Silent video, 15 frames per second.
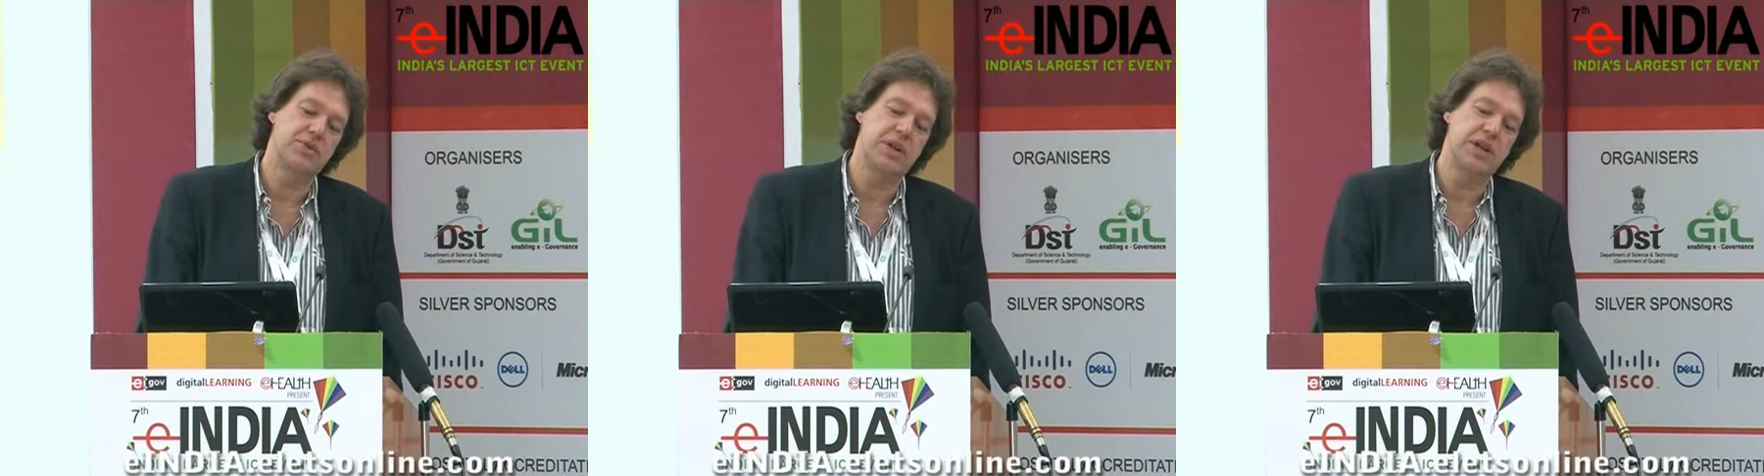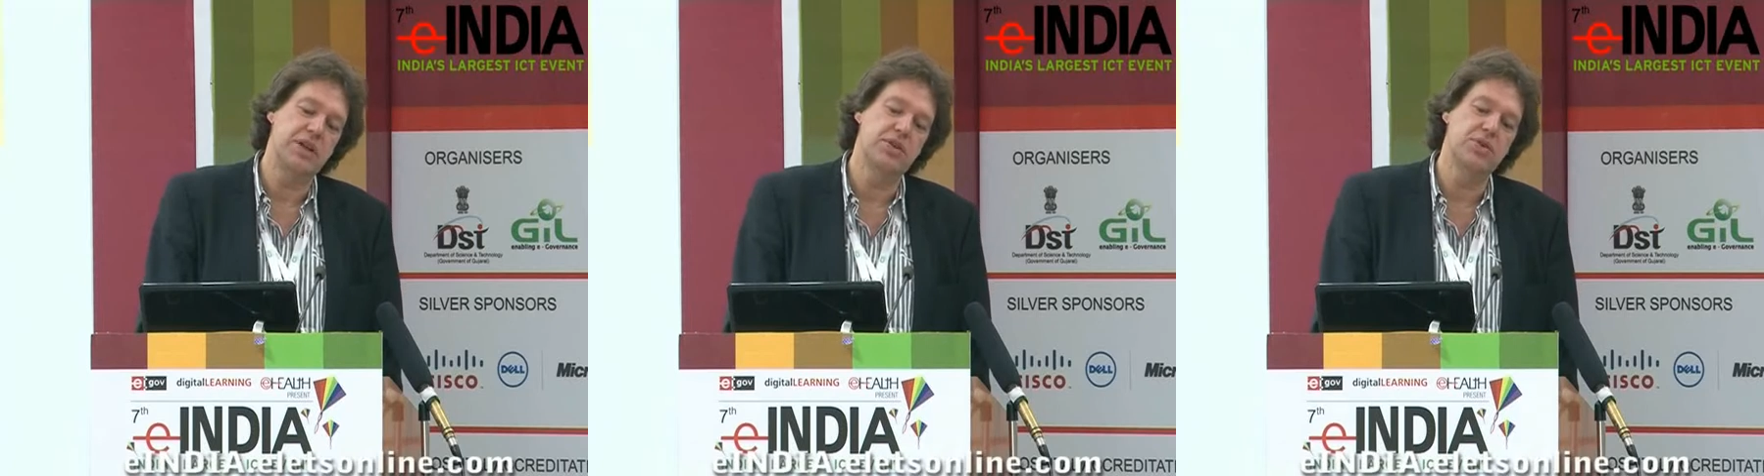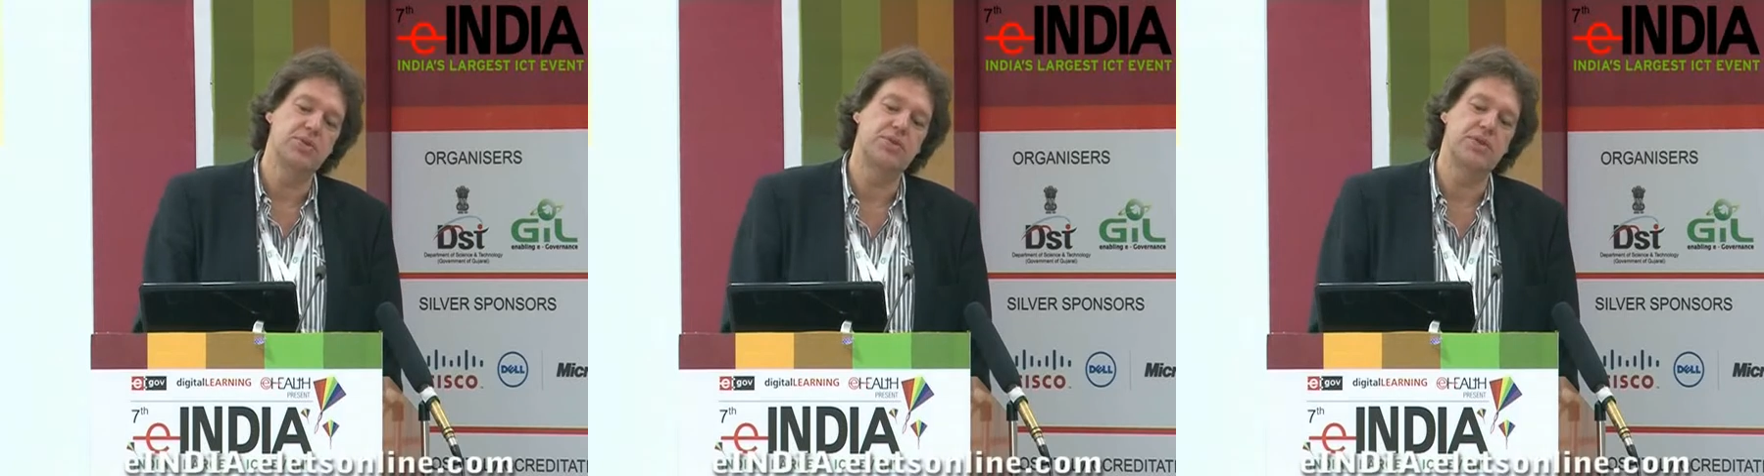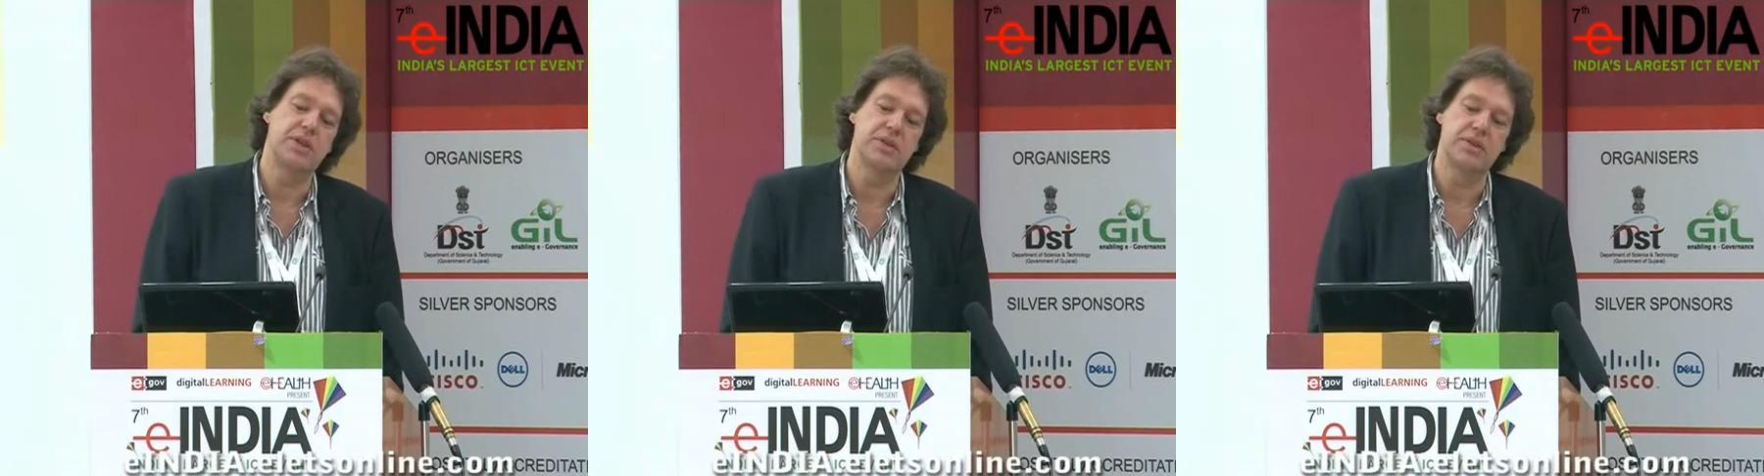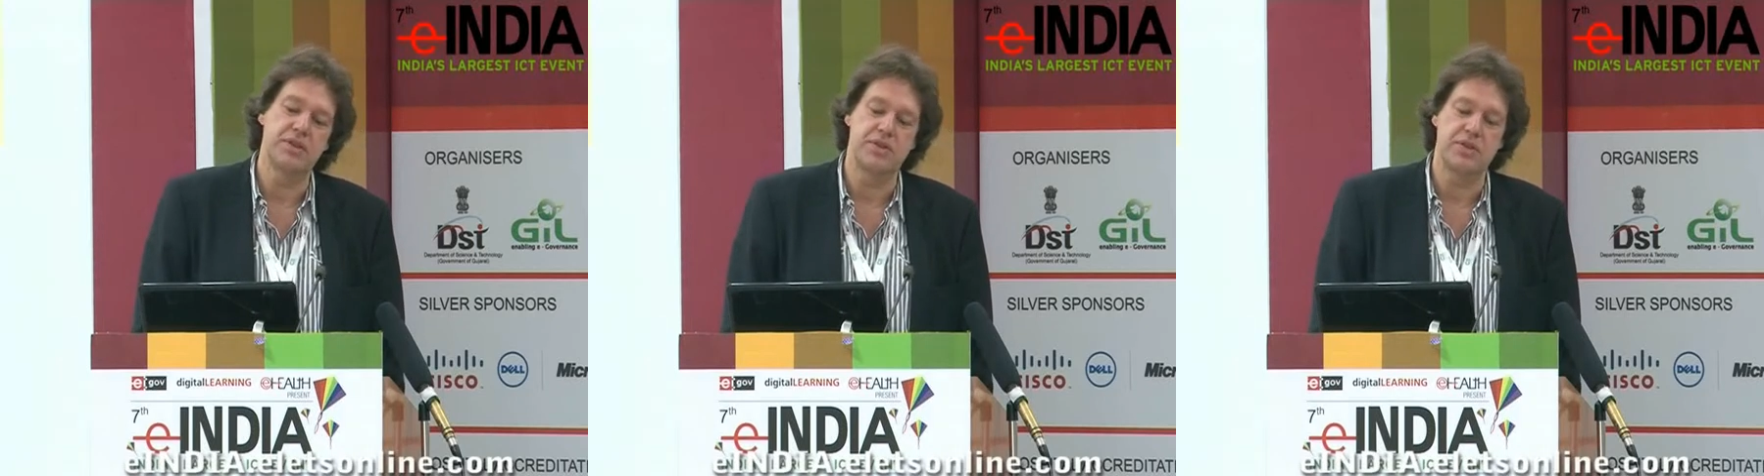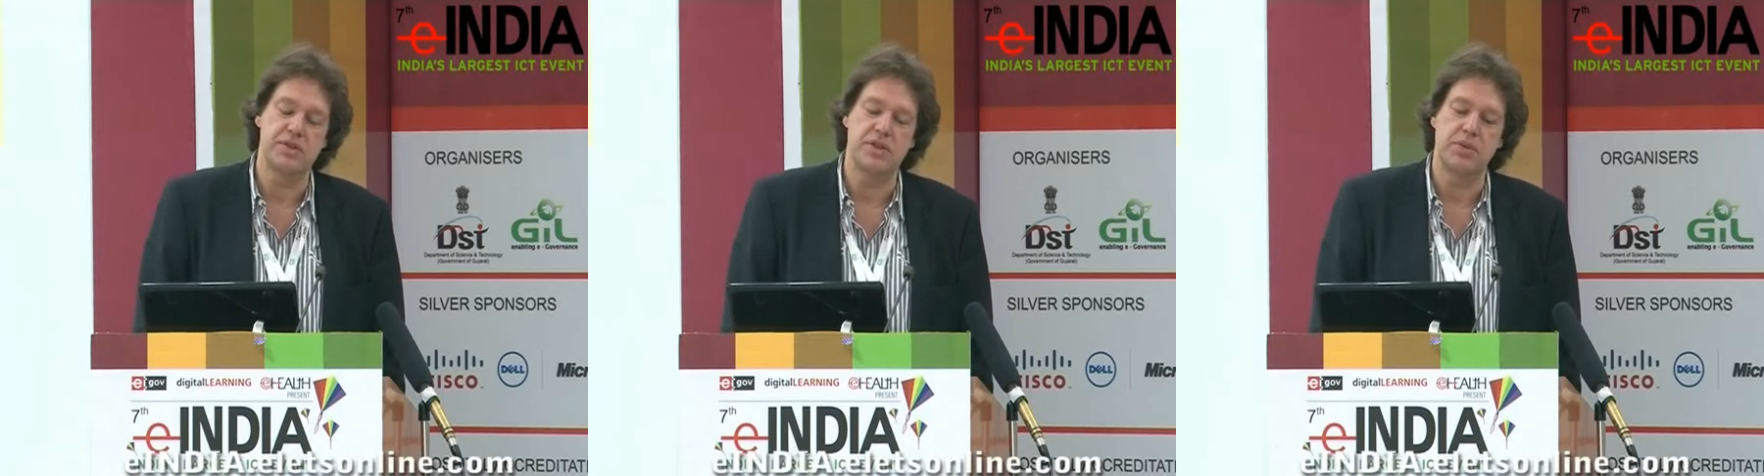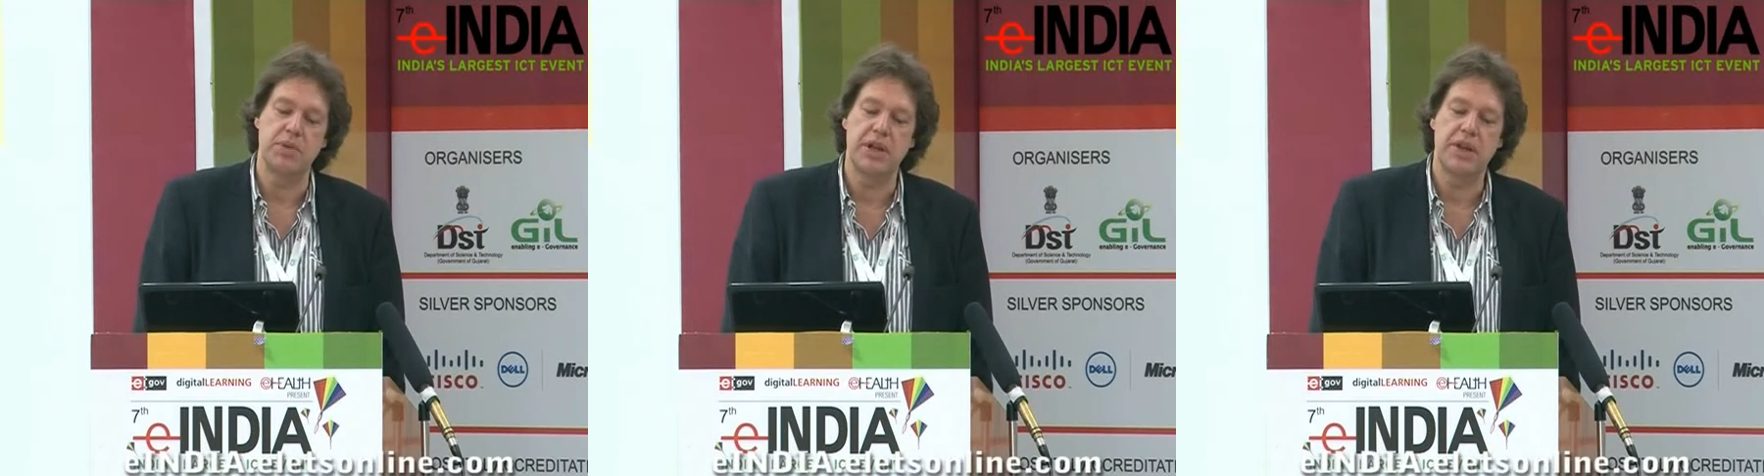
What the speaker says: really use the system.